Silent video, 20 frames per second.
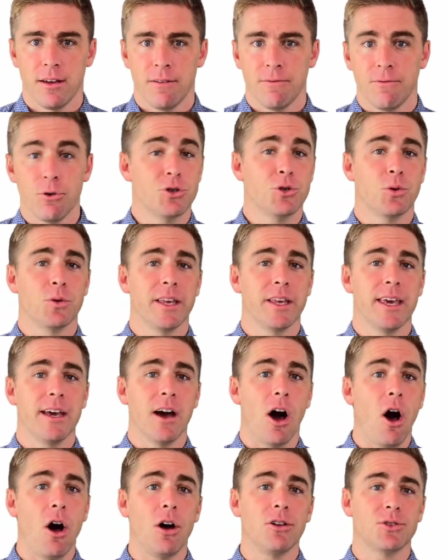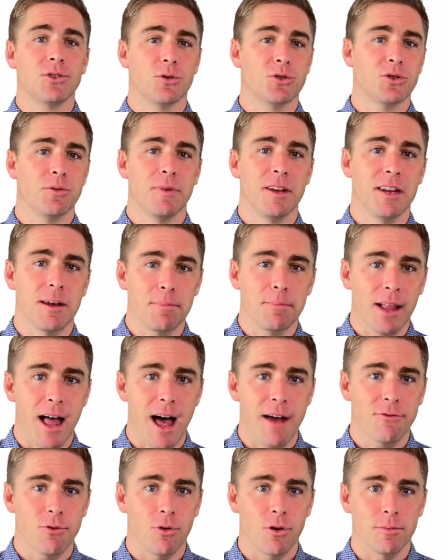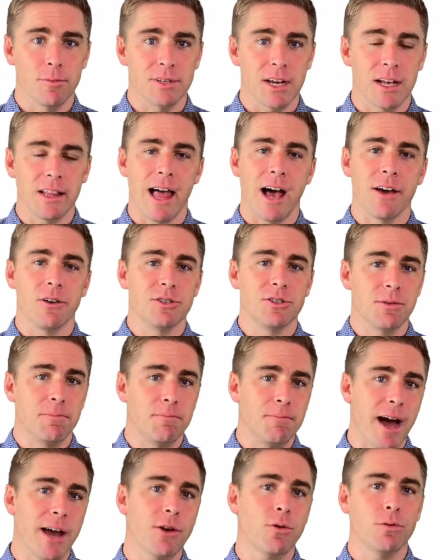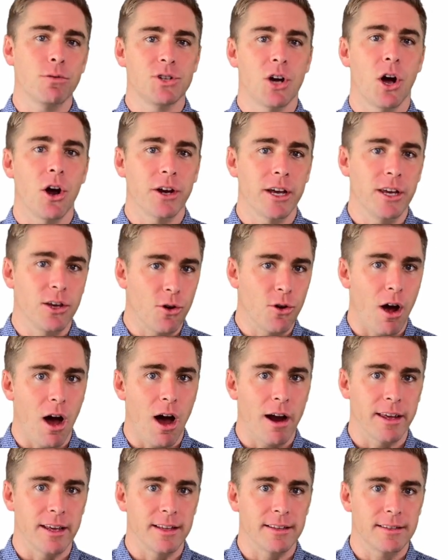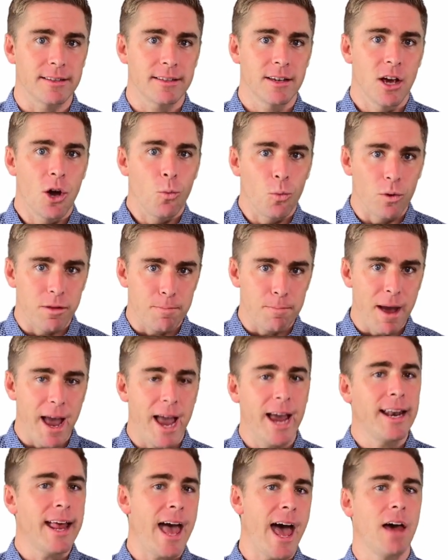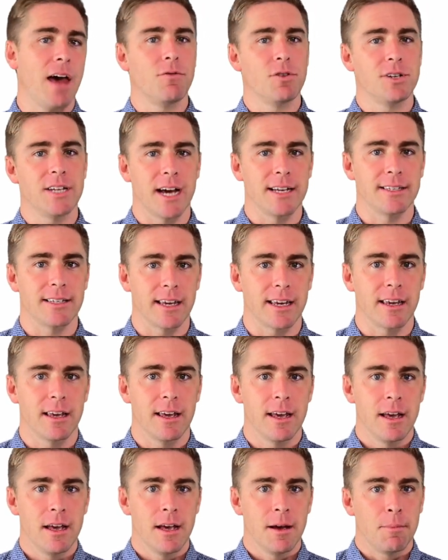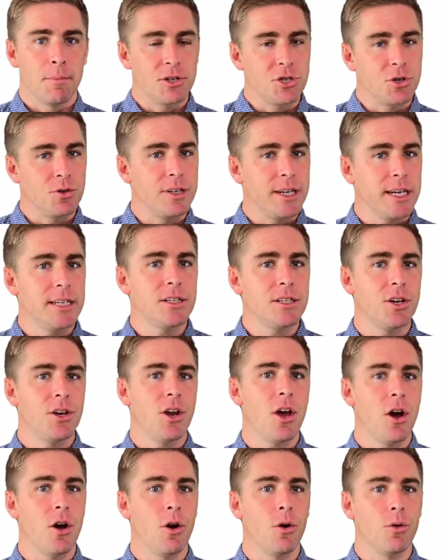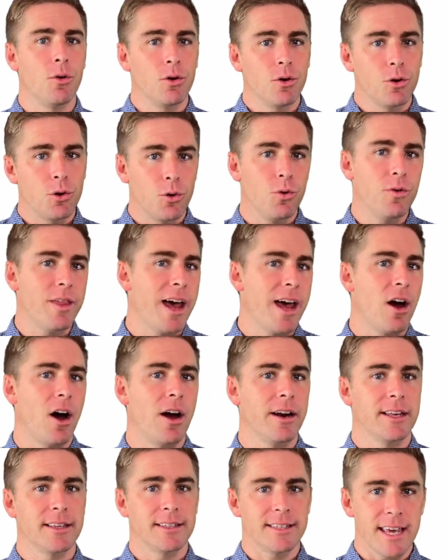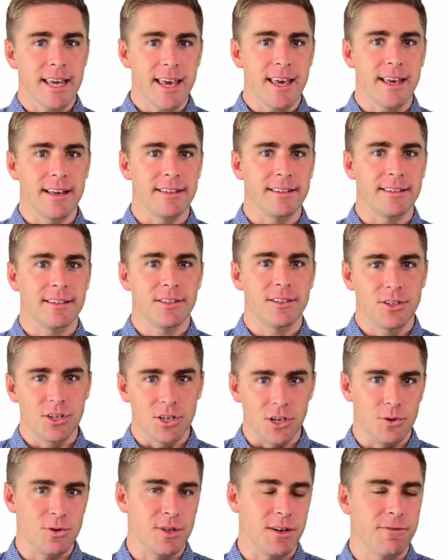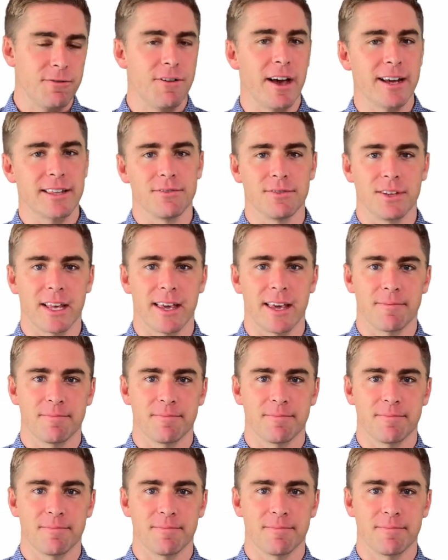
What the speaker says: Virtually all social media platforms allow you to micro-target your audience with paid advertising, but you need to know who that audience is to use it effectively.